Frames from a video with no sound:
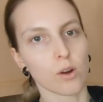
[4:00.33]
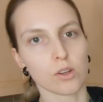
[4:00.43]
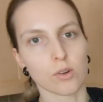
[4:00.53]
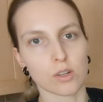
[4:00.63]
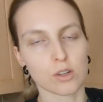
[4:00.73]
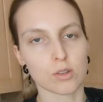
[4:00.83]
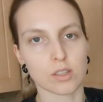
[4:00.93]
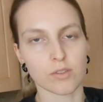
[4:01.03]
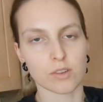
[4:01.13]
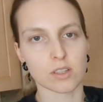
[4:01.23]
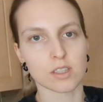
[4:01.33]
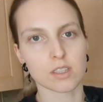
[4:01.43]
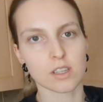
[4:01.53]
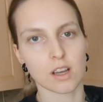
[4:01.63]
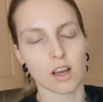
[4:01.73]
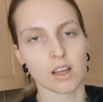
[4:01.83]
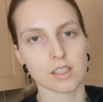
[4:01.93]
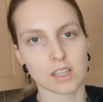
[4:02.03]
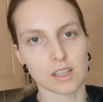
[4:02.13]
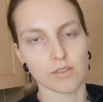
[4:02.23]
your cruciferous
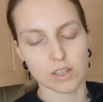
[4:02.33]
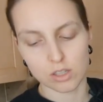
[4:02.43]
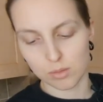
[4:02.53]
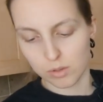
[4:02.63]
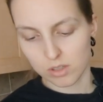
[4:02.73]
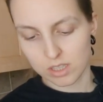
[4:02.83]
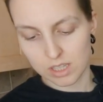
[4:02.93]
daily vegetables.